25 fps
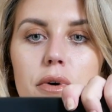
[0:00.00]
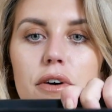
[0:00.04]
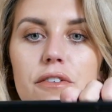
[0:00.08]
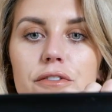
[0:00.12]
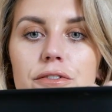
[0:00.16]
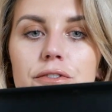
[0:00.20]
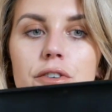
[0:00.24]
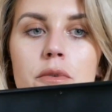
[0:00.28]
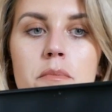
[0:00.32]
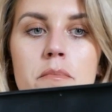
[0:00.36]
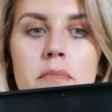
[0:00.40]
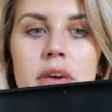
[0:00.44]

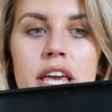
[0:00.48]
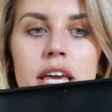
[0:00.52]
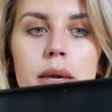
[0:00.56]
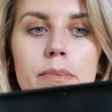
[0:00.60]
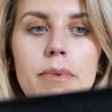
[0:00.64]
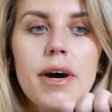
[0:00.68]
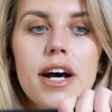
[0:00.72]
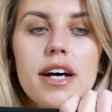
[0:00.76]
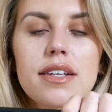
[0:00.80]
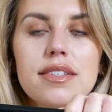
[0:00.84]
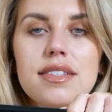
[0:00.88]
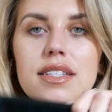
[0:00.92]
but for
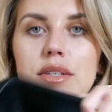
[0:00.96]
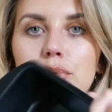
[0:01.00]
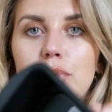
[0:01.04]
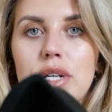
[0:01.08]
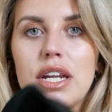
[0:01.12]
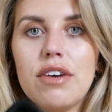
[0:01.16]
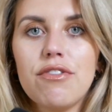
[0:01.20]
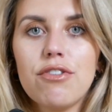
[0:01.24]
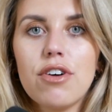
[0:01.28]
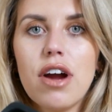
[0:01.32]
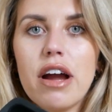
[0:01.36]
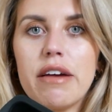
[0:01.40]
me personally,
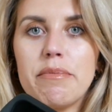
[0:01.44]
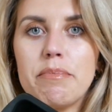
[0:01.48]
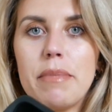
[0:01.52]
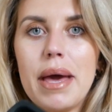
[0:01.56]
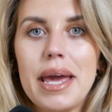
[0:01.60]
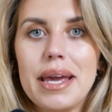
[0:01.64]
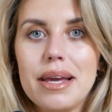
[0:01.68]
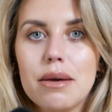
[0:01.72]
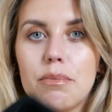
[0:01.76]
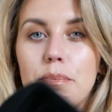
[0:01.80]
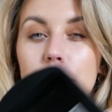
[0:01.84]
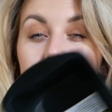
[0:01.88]
whenever I
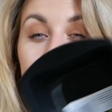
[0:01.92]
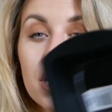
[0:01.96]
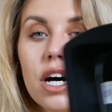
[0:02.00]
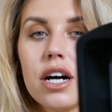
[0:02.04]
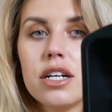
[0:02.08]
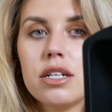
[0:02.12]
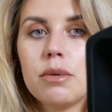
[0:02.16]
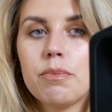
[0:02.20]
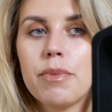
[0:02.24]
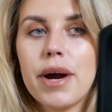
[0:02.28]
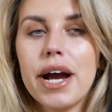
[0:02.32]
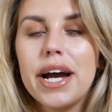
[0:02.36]
make
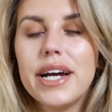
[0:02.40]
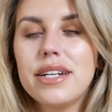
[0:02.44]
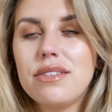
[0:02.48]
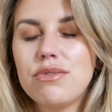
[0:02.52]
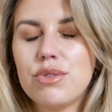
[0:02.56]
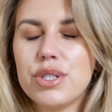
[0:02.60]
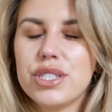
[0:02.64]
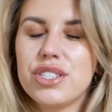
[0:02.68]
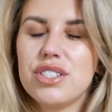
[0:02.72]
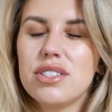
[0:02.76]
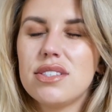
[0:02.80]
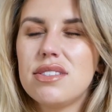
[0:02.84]
banana bread,
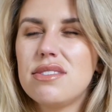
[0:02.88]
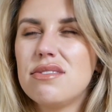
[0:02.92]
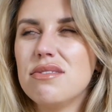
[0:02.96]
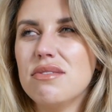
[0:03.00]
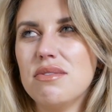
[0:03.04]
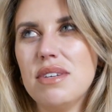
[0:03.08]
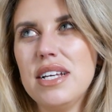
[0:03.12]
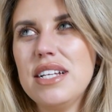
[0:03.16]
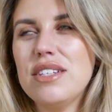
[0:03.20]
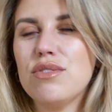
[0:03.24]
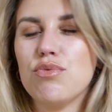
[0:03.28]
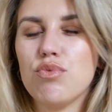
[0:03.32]
which
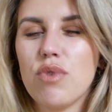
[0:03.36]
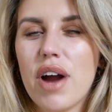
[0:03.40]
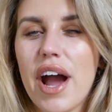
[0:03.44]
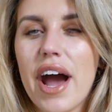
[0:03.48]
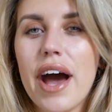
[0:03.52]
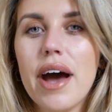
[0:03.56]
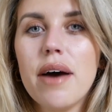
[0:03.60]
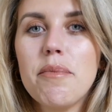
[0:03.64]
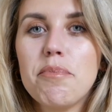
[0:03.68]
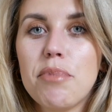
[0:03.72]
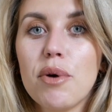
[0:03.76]
is rare,